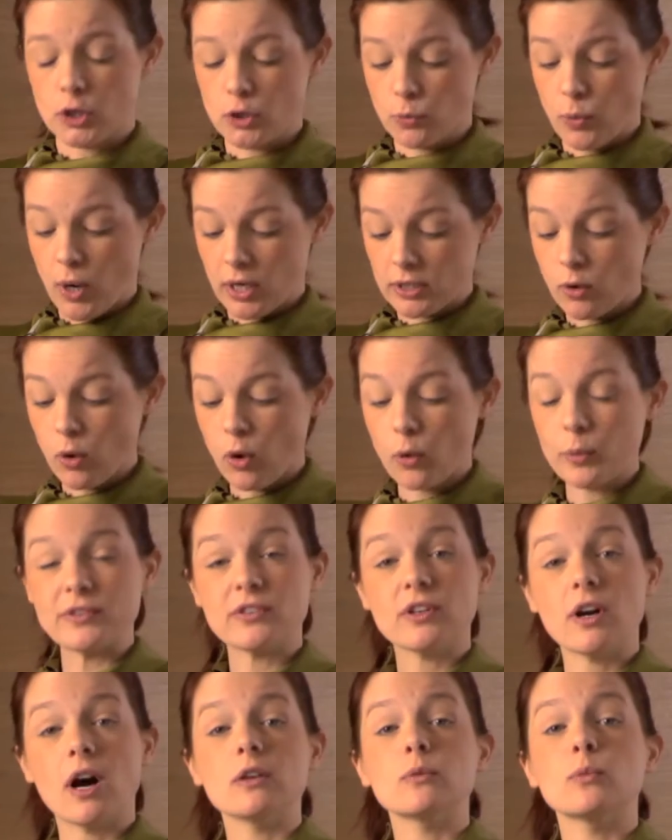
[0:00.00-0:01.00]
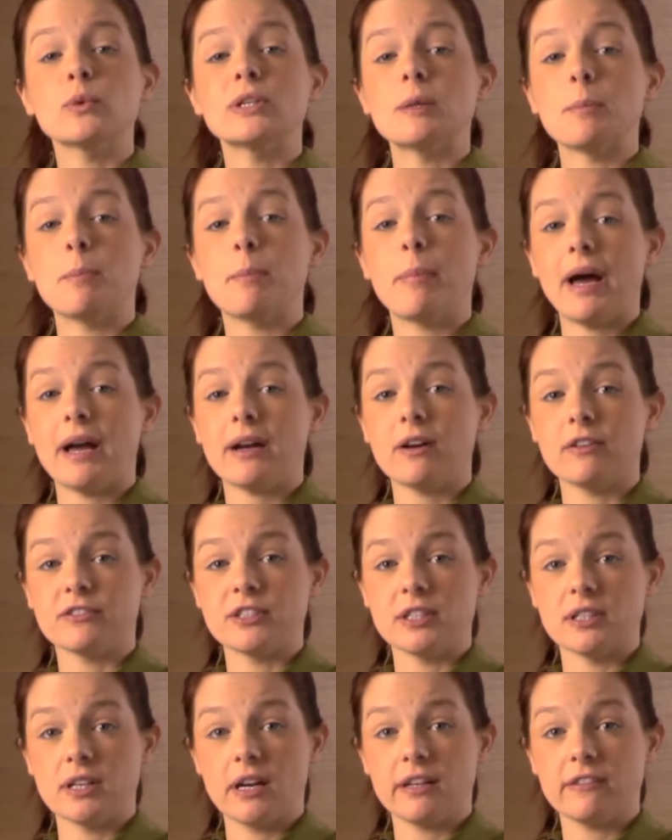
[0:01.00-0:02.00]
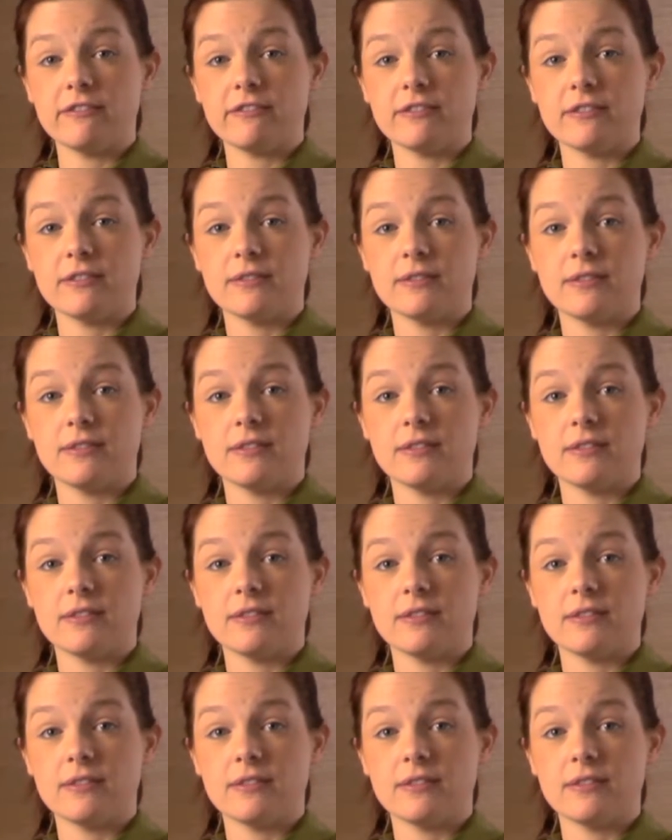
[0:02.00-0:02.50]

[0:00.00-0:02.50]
You want to always cut with the back of the knife.